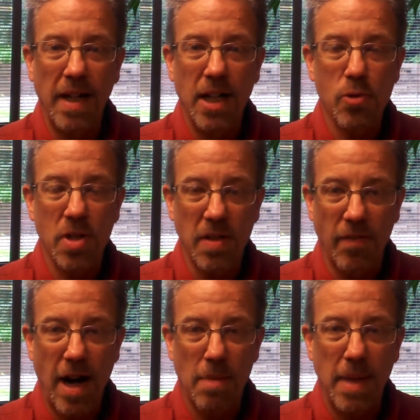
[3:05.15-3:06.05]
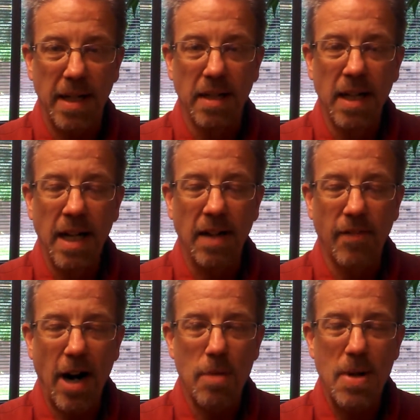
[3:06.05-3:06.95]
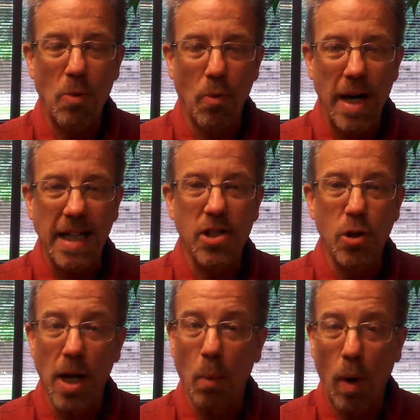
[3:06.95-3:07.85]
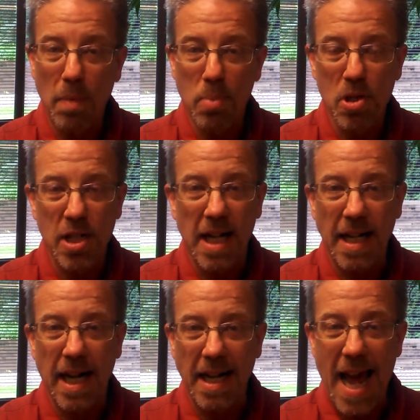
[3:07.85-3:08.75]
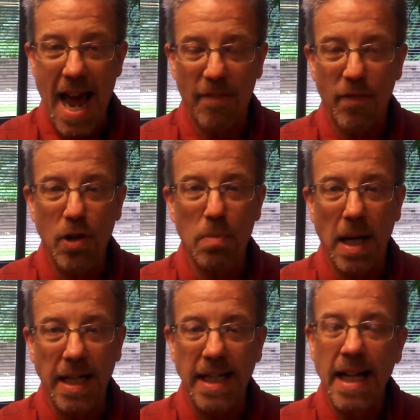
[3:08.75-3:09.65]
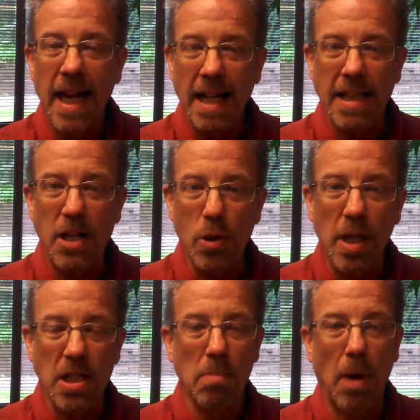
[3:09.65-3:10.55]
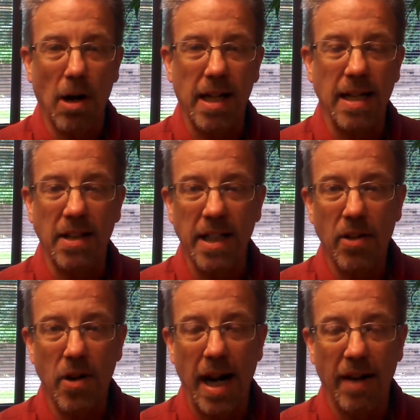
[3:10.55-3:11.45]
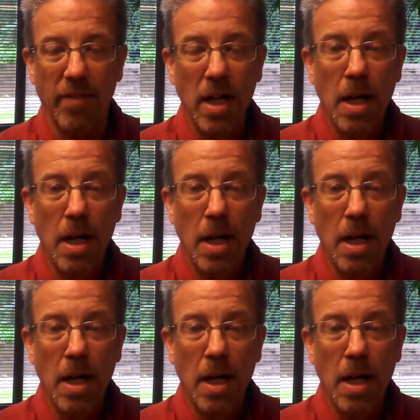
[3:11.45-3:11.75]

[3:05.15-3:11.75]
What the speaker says: interest environment rate, you get 1% on half of your money, and then you get the market on the other half.